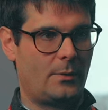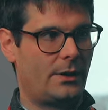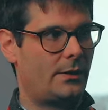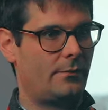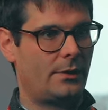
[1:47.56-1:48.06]

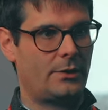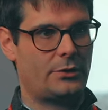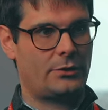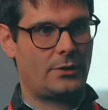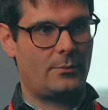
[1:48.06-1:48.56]
working
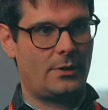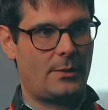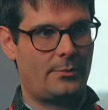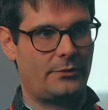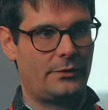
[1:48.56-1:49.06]
relationship with
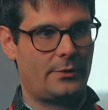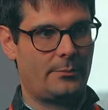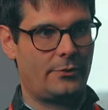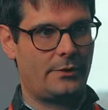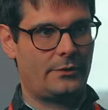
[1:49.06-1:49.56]
Apogee on the
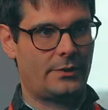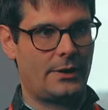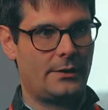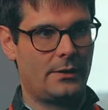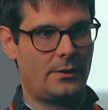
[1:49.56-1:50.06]
print
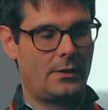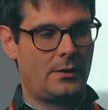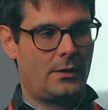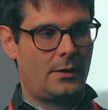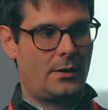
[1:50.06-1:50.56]
side.
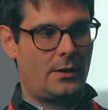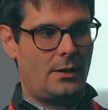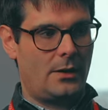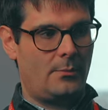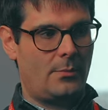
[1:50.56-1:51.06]

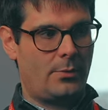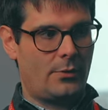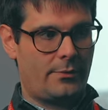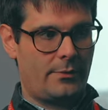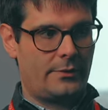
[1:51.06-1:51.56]
Um,
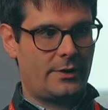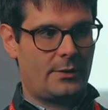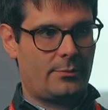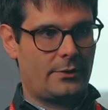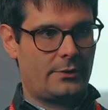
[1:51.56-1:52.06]
but through the
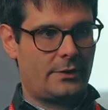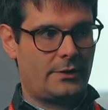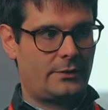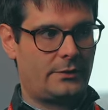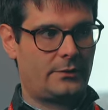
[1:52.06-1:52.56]
tender
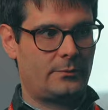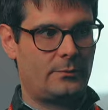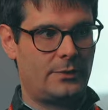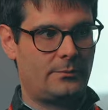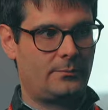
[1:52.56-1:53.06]
process,
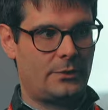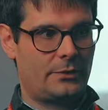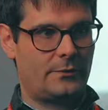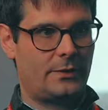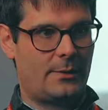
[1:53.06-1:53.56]
we
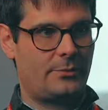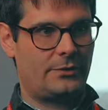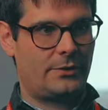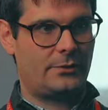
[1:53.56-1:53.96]
discovered Apogee